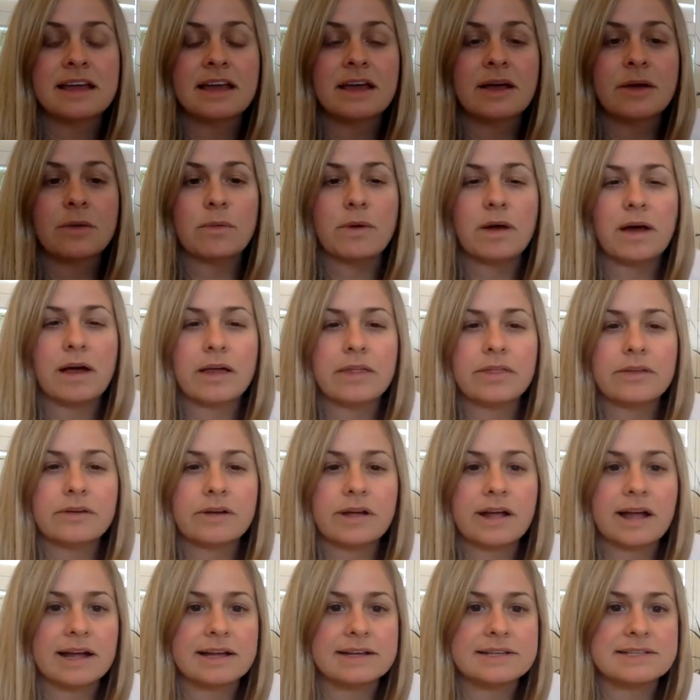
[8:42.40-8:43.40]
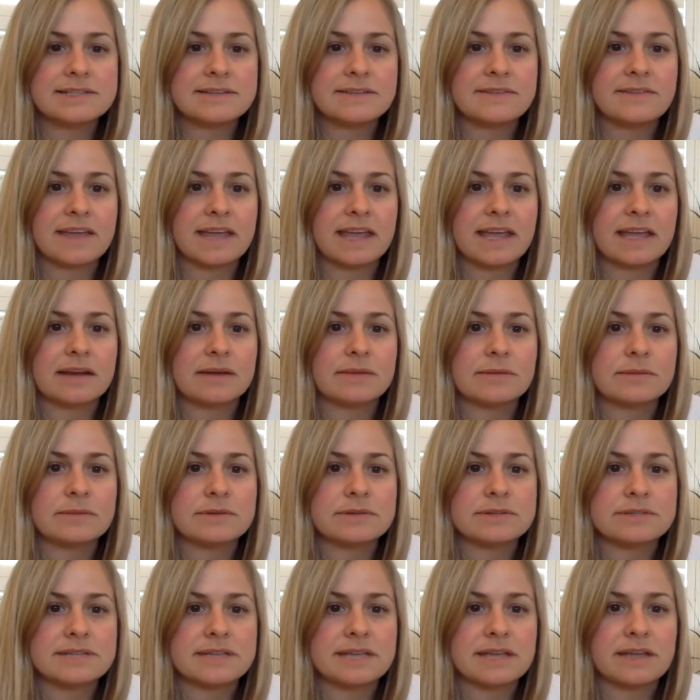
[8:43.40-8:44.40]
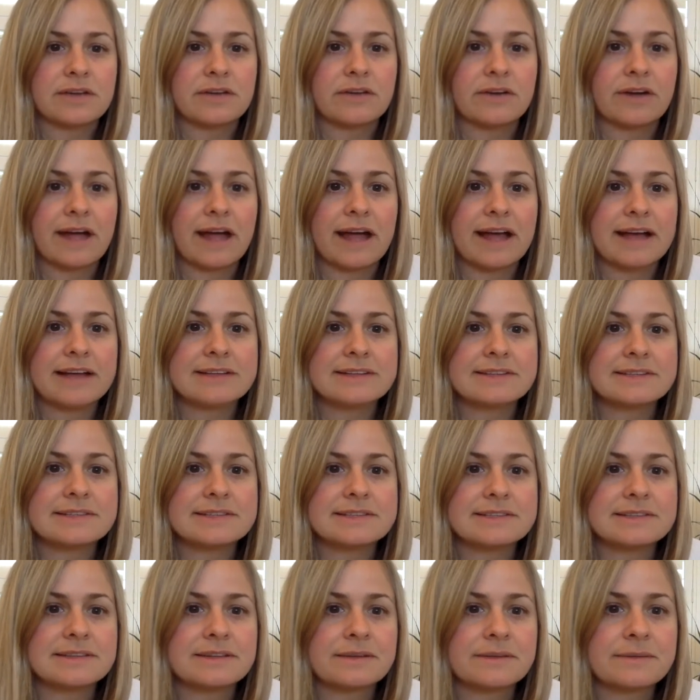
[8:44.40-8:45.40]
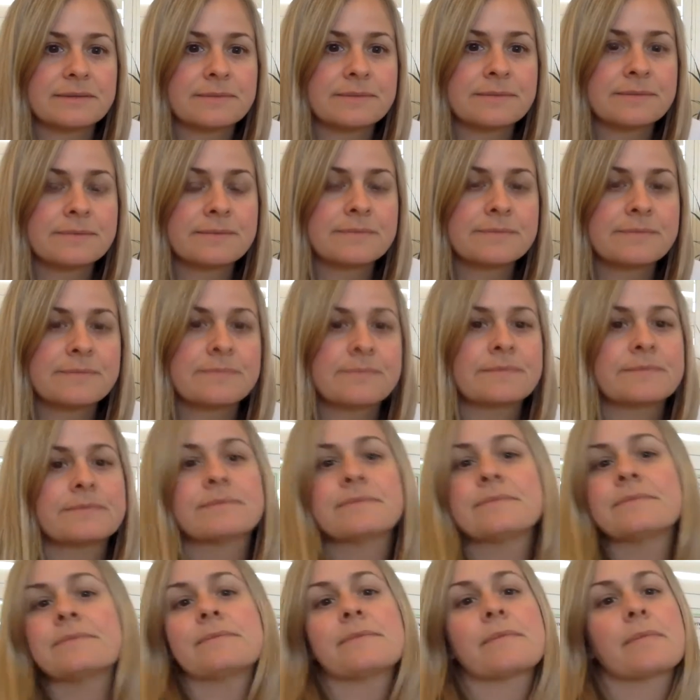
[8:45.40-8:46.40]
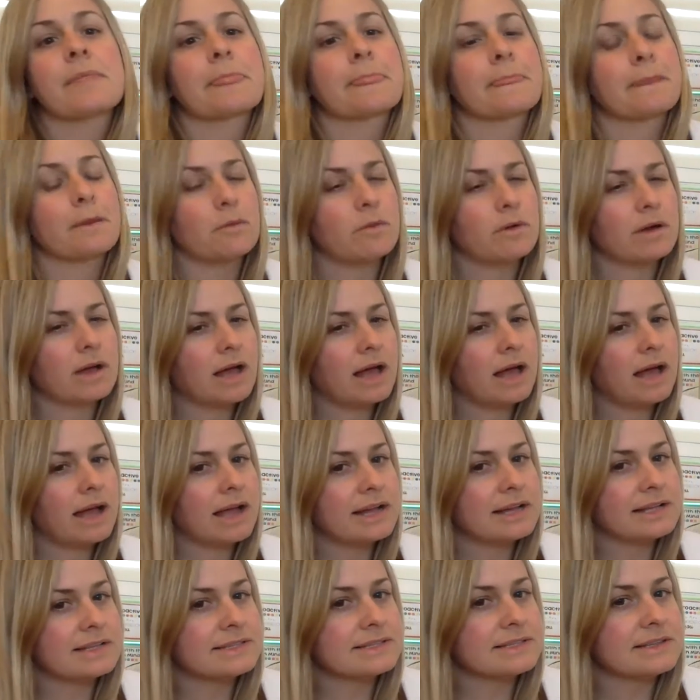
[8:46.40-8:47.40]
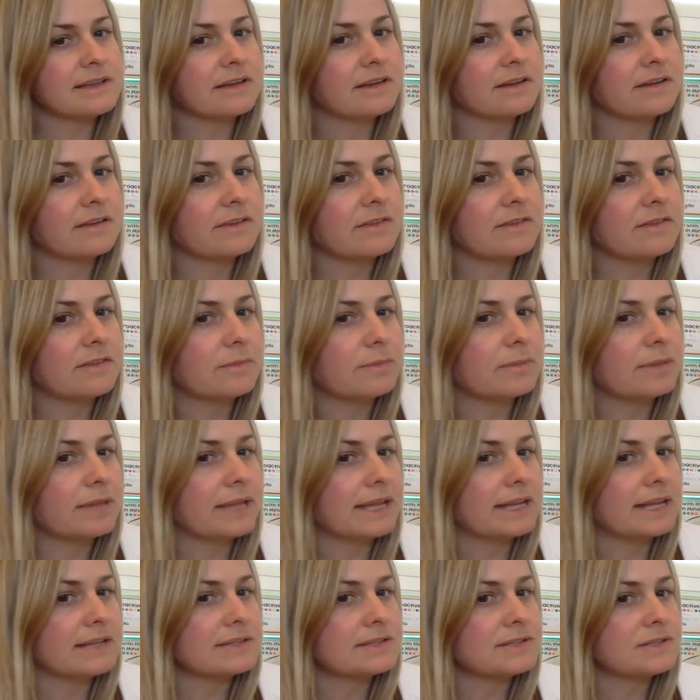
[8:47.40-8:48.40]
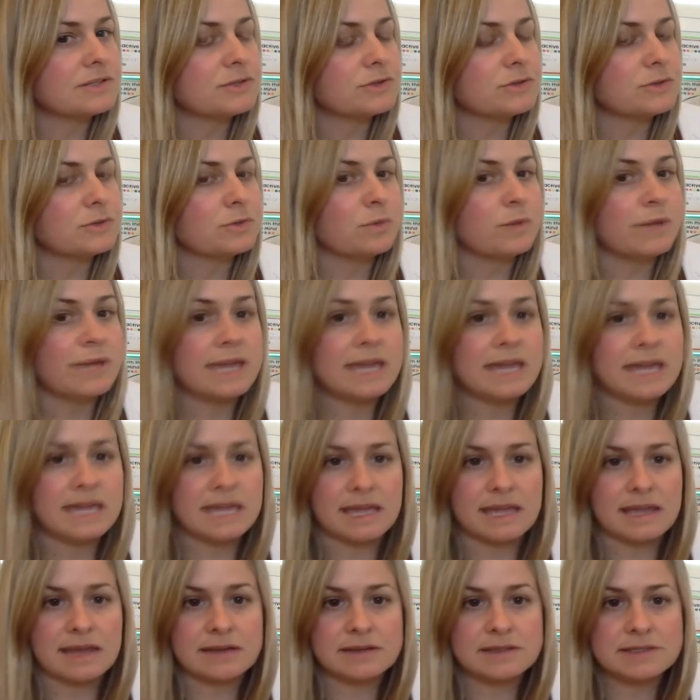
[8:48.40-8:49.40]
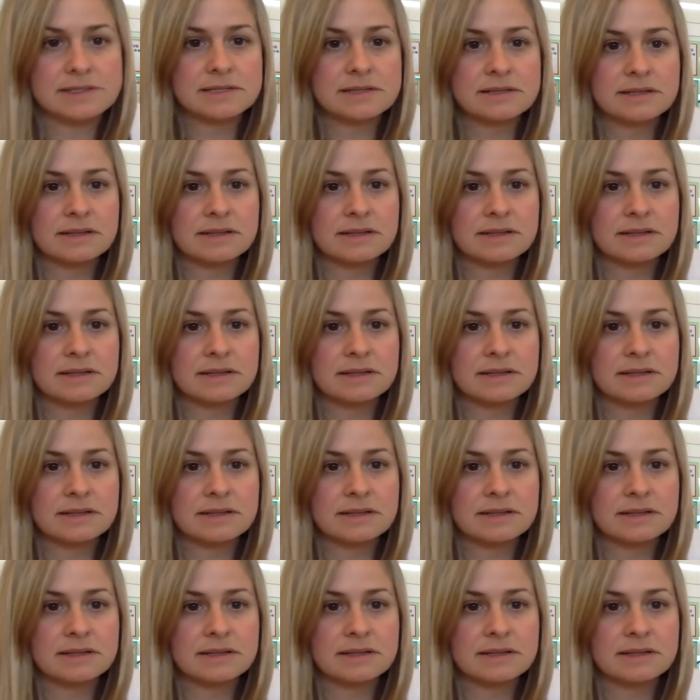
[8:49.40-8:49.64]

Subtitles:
What other kinds of animals eat grass? What kinds of plants do we eat?